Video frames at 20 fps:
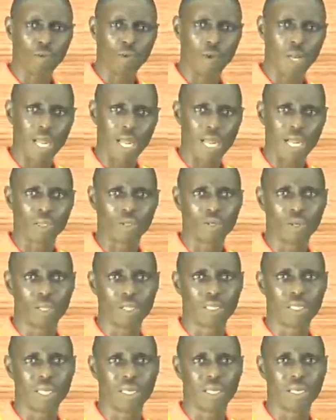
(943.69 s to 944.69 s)
Like I
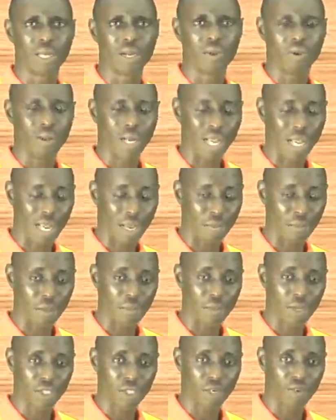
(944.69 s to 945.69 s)
said now, like I made
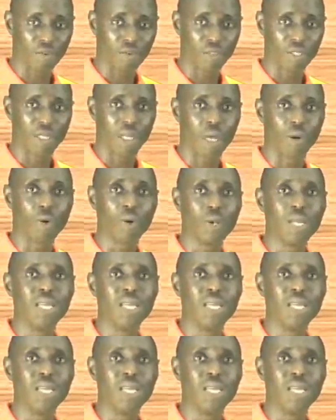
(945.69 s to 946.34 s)
mention of it now,